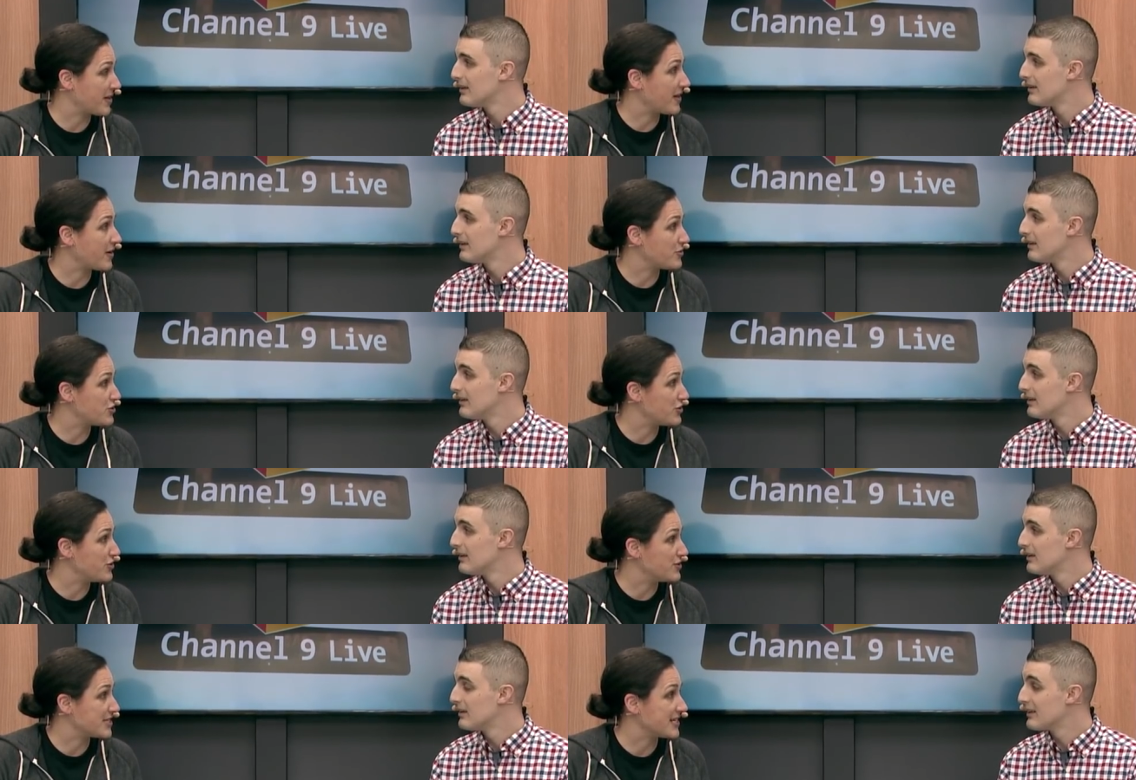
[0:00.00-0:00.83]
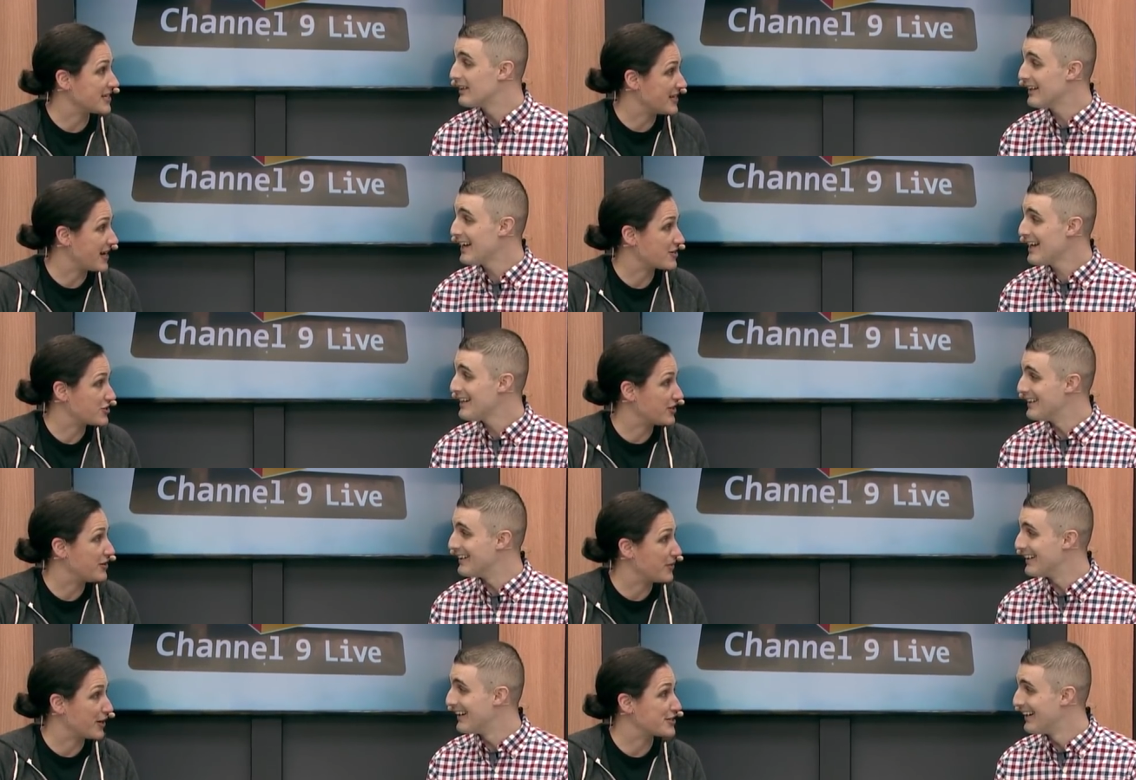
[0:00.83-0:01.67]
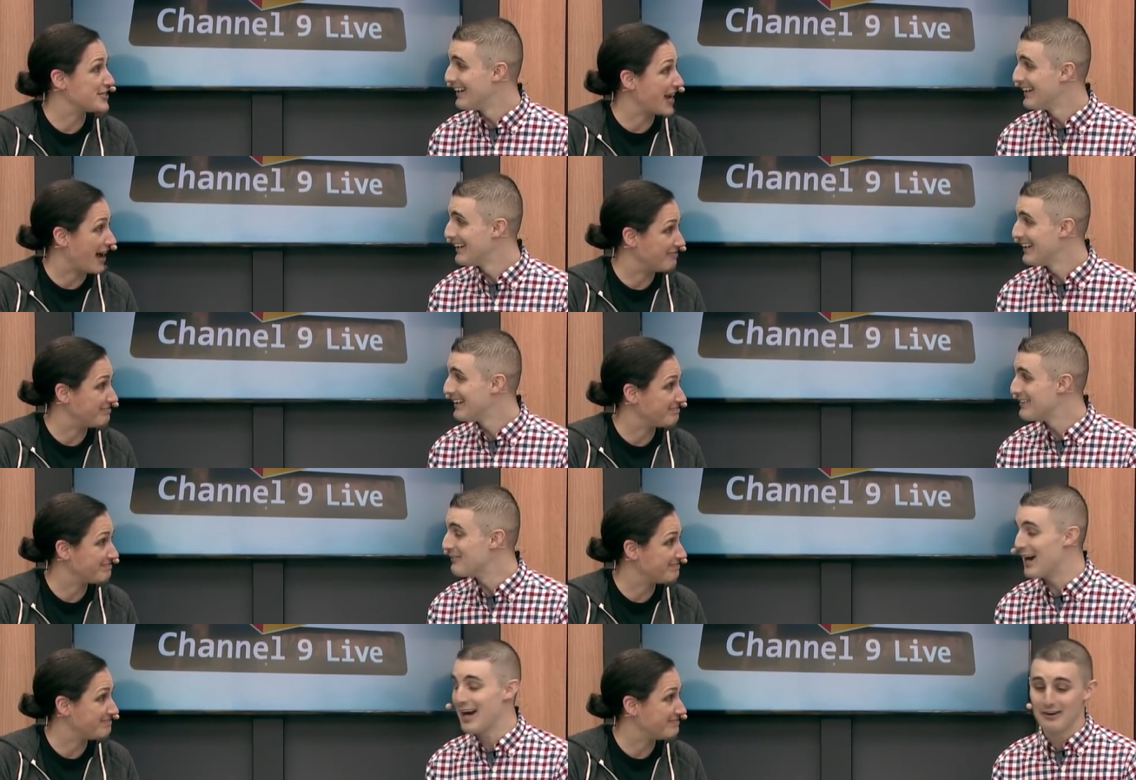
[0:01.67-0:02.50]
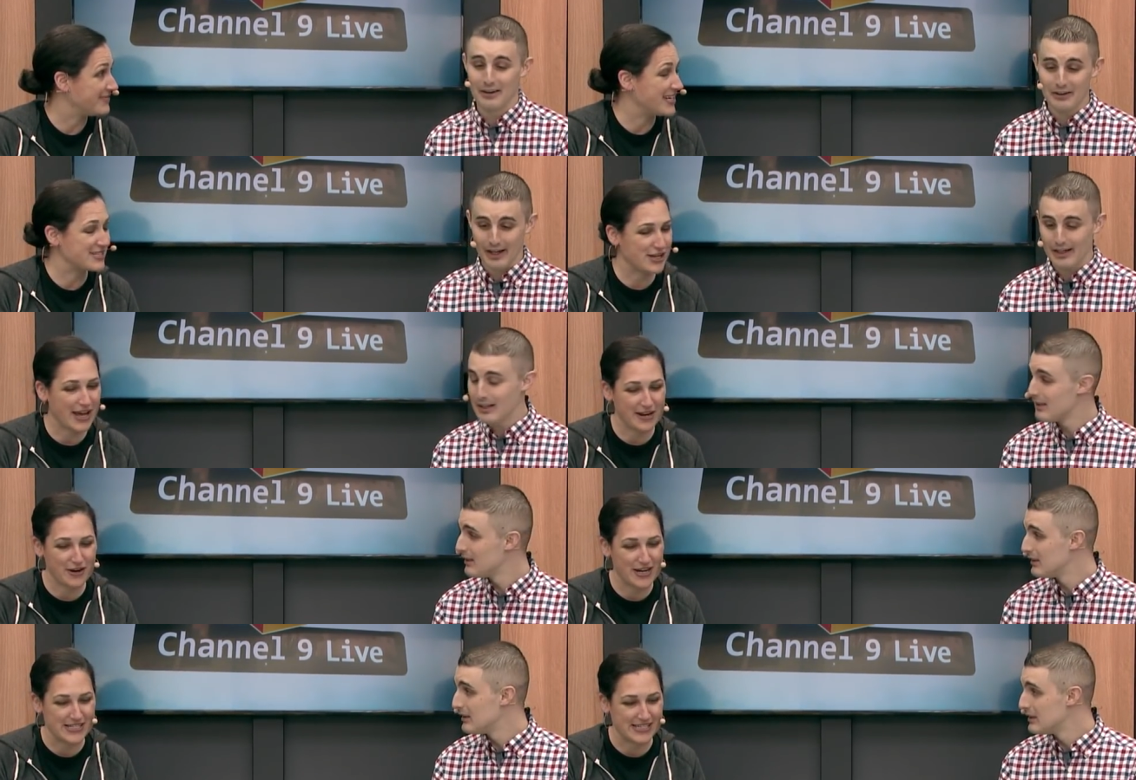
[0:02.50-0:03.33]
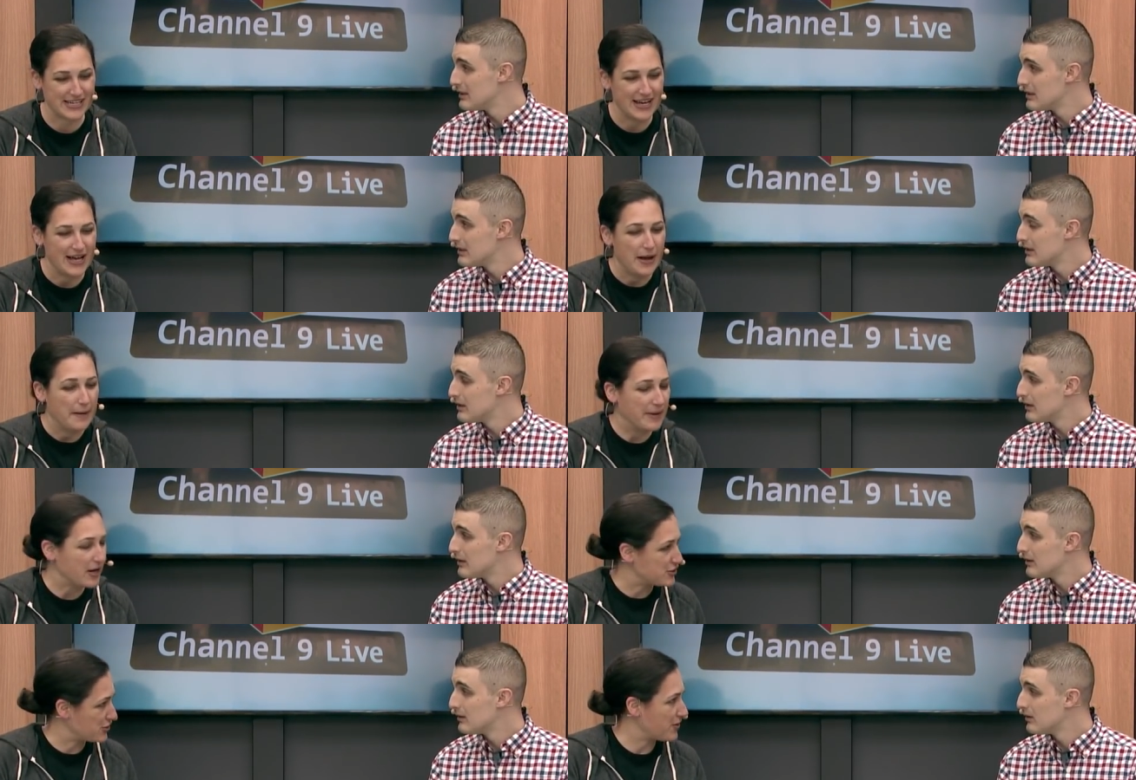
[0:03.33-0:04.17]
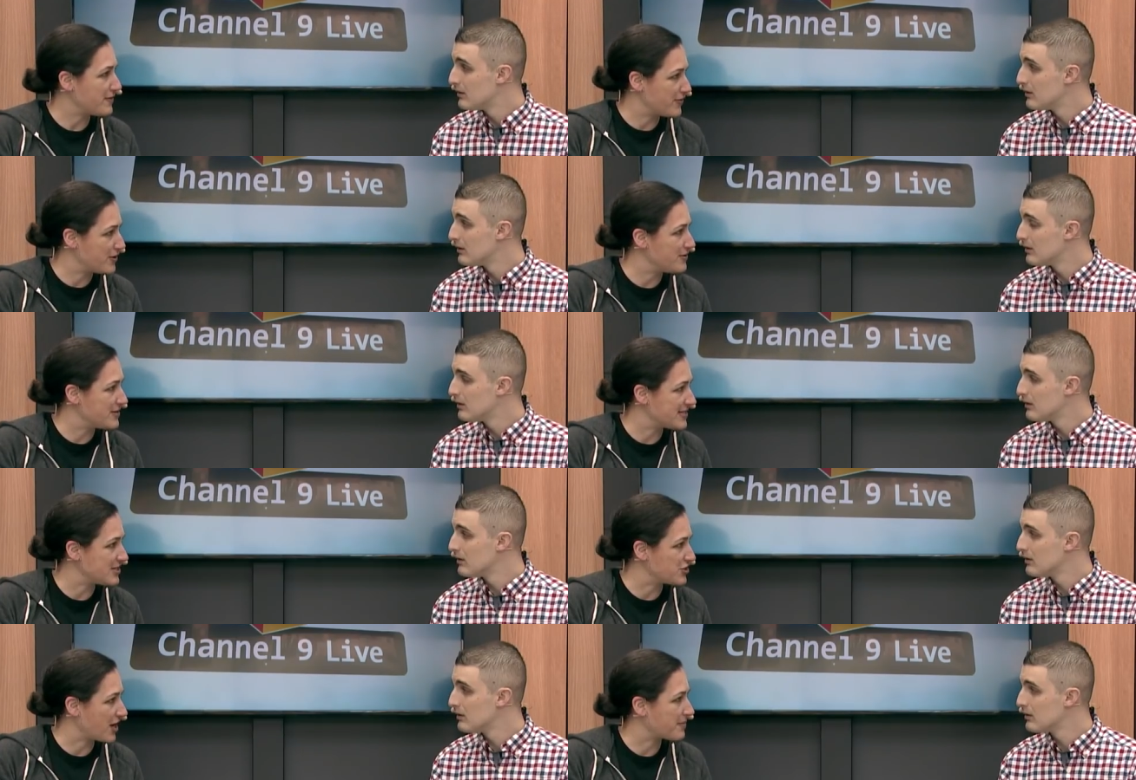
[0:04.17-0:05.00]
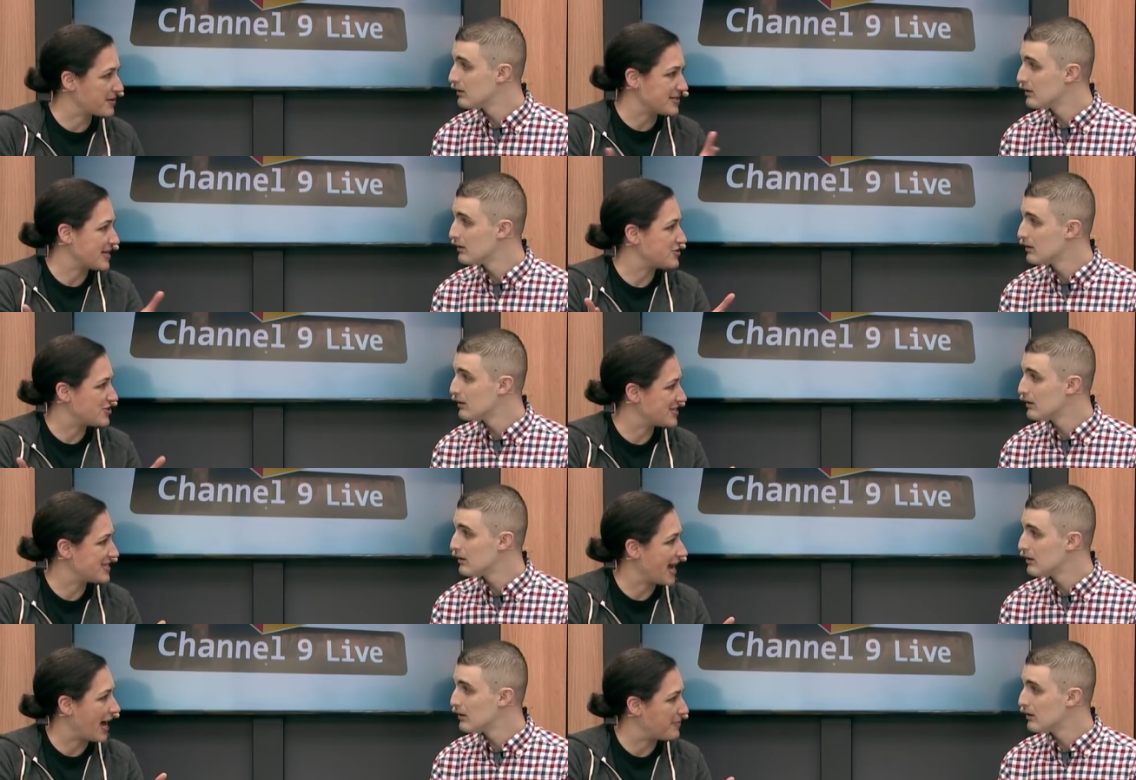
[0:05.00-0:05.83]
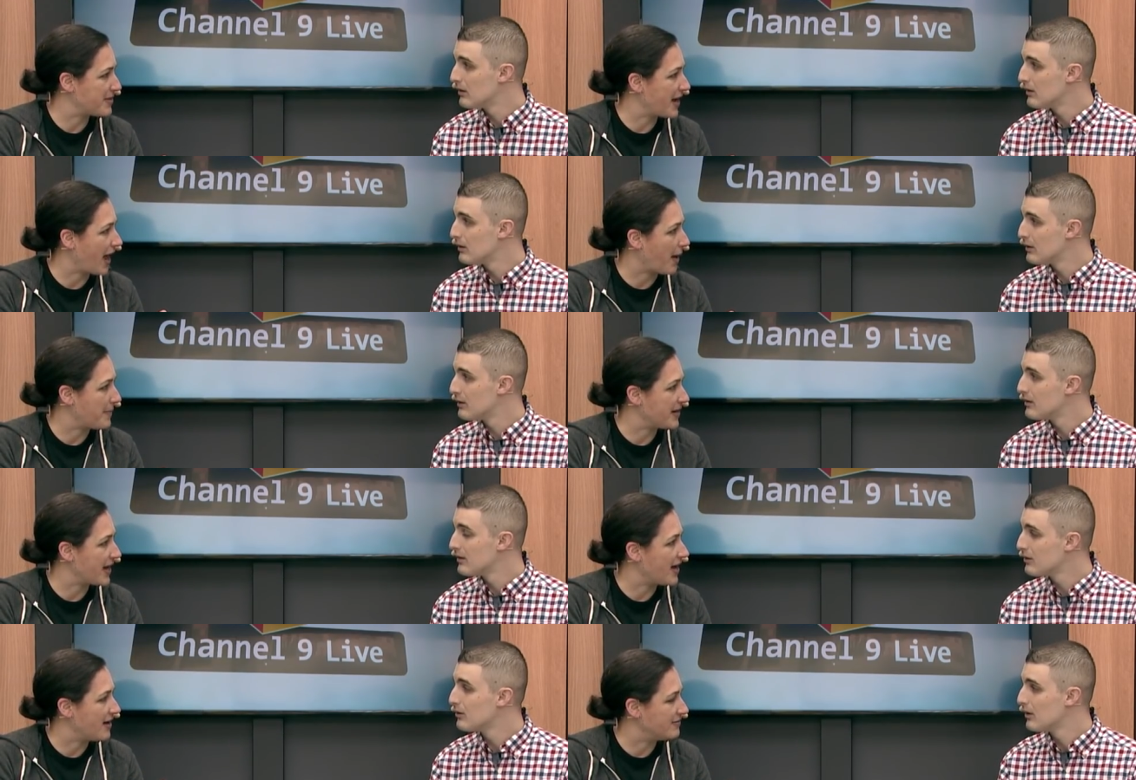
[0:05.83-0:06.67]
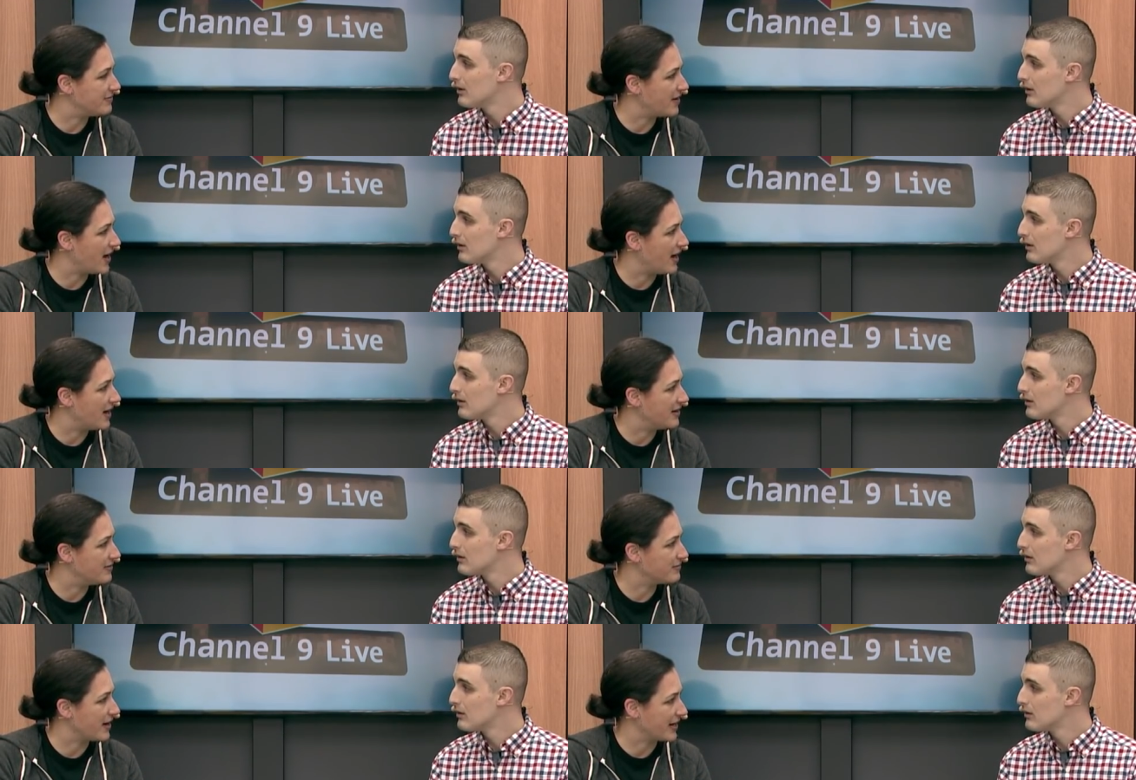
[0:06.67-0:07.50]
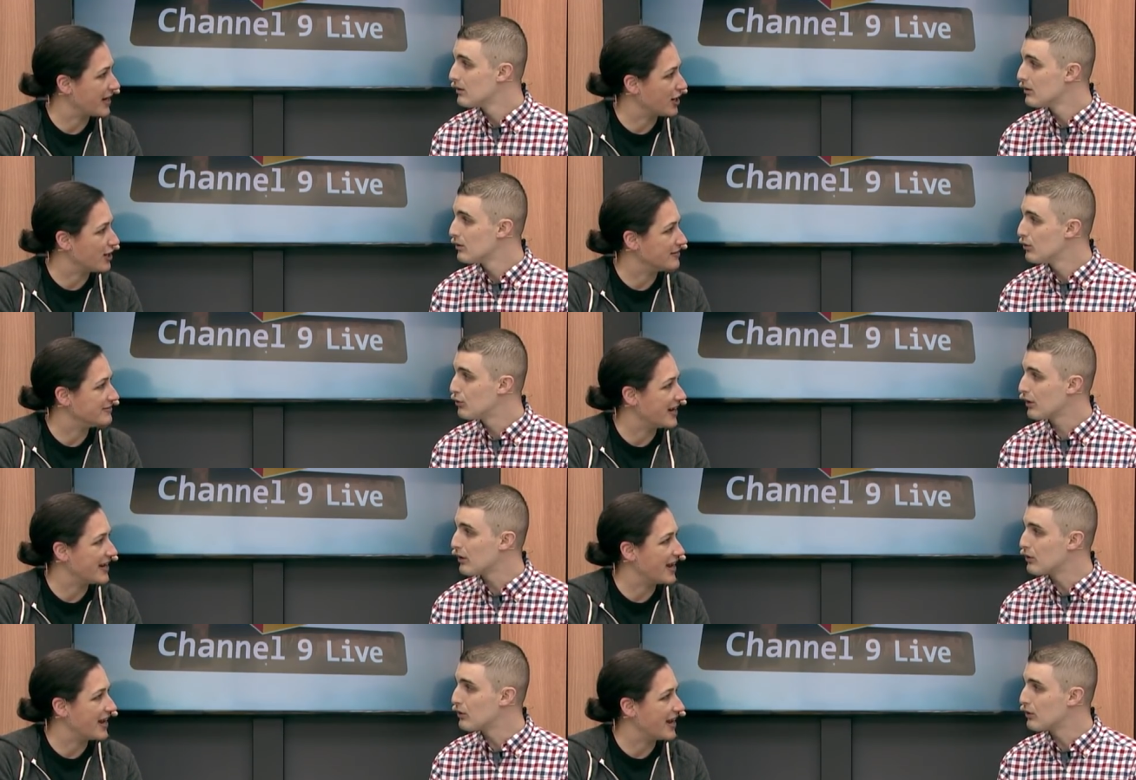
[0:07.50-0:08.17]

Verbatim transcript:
Speaker 1: language you're using. Get it out actually of here. works. Yeah.
Speaker 2: Wow, okay. It's kind
Speaker 1: of crazy. But I'll show it for you in C Sharp because that's just the app that I happen to have uh, running here sure. right